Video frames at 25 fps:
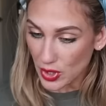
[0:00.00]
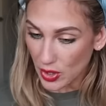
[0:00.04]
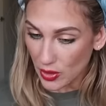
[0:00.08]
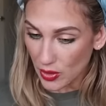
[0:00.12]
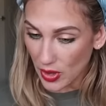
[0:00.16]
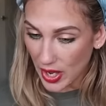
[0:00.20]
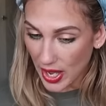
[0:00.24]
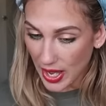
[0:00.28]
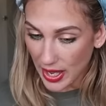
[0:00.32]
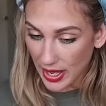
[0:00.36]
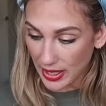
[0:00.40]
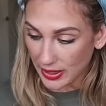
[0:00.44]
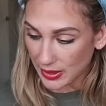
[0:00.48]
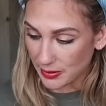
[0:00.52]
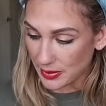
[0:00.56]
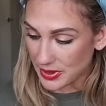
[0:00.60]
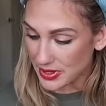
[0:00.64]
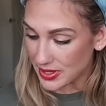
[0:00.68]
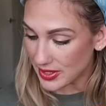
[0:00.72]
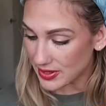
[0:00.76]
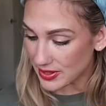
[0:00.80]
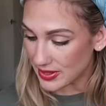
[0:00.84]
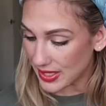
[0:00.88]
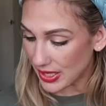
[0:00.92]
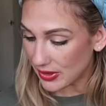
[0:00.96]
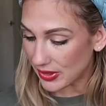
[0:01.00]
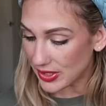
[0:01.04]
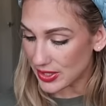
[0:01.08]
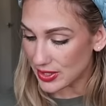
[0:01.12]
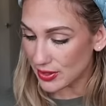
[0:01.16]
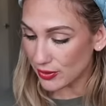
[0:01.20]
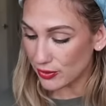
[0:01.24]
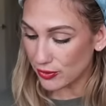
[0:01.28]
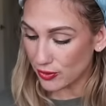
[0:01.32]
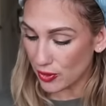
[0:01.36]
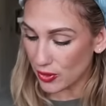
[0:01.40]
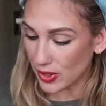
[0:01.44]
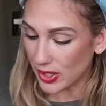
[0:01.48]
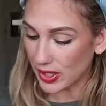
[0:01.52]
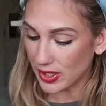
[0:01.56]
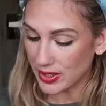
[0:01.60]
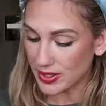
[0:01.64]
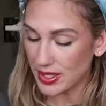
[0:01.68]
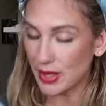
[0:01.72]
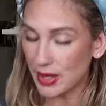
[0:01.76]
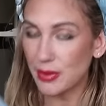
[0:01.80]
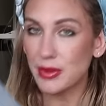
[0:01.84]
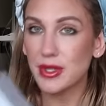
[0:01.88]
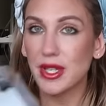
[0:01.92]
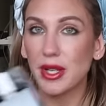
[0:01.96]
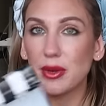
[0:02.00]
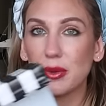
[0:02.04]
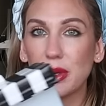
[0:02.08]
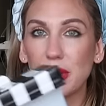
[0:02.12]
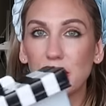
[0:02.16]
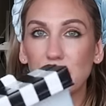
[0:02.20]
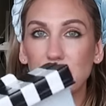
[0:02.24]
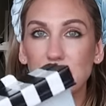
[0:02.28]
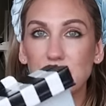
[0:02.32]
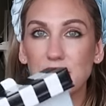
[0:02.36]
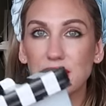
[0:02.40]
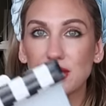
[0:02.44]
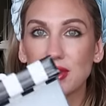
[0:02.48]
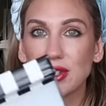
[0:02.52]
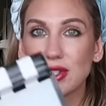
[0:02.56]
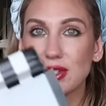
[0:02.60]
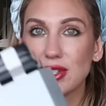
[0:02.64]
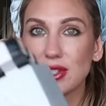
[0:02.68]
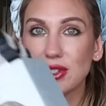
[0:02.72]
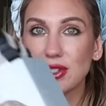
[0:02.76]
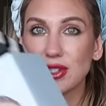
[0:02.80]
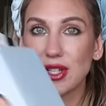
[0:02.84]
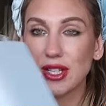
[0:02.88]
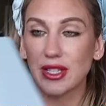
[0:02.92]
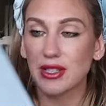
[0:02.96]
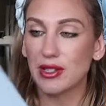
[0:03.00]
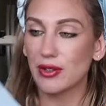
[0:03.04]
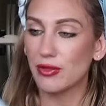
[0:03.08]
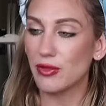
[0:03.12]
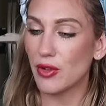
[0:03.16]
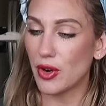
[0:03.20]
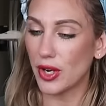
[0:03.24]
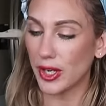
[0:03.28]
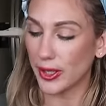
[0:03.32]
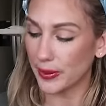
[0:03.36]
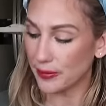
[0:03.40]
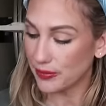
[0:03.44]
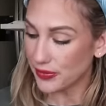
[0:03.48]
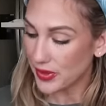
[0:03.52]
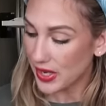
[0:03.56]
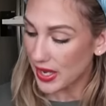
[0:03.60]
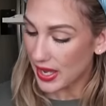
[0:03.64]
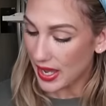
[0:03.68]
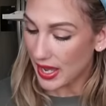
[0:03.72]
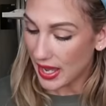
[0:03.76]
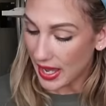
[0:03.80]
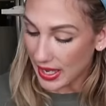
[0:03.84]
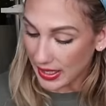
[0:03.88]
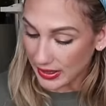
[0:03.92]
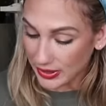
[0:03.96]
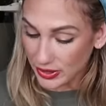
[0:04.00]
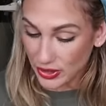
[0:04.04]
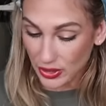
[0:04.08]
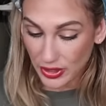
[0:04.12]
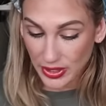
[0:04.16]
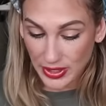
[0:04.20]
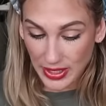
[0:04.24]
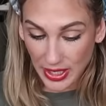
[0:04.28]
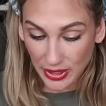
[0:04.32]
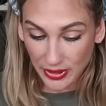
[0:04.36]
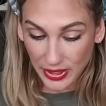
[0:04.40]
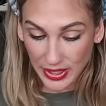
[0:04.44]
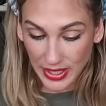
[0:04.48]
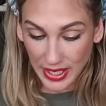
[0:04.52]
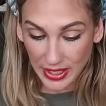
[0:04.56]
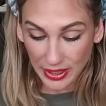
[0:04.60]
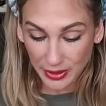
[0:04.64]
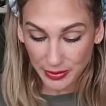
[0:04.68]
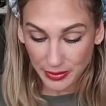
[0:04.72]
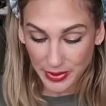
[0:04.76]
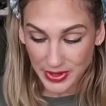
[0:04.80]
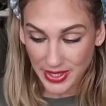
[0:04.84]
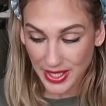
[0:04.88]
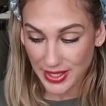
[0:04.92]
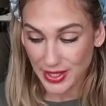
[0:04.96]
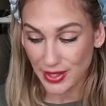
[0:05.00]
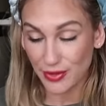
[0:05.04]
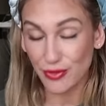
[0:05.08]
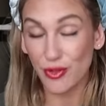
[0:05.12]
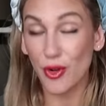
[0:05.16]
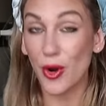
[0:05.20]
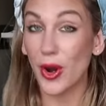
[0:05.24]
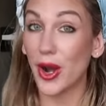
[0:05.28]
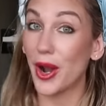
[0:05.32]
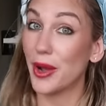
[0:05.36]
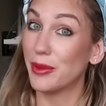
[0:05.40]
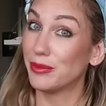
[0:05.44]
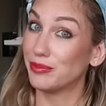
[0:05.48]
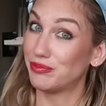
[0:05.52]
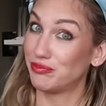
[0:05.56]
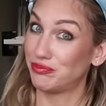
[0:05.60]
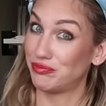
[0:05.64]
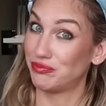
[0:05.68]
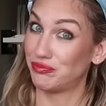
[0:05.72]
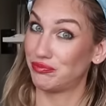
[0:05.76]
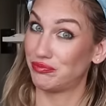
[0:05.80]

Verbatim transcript: So Elemis is now at Sephora because I was like, wait, what's this? This looks like Sephora. You can now get Elemis at Sephora.